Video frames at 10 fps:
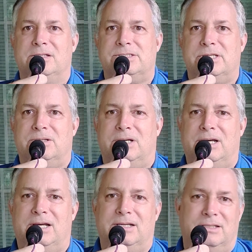
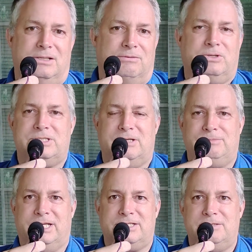So, you know, of course I'm
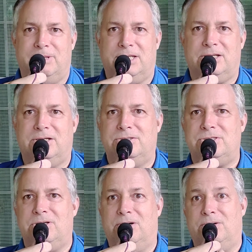texting my
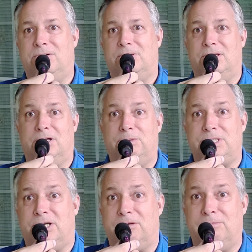coach, oh, you know, we
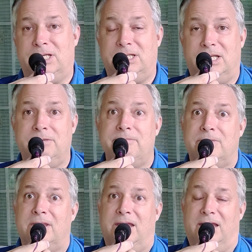talked Monday,
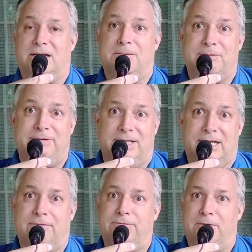and come to find
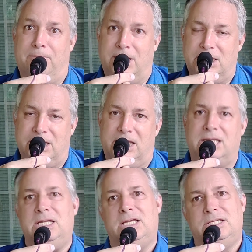out from
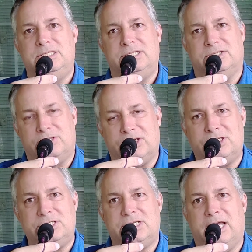Monday, till
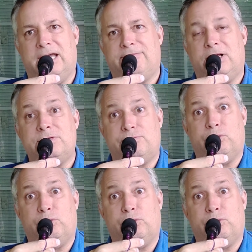Thursday, I have lost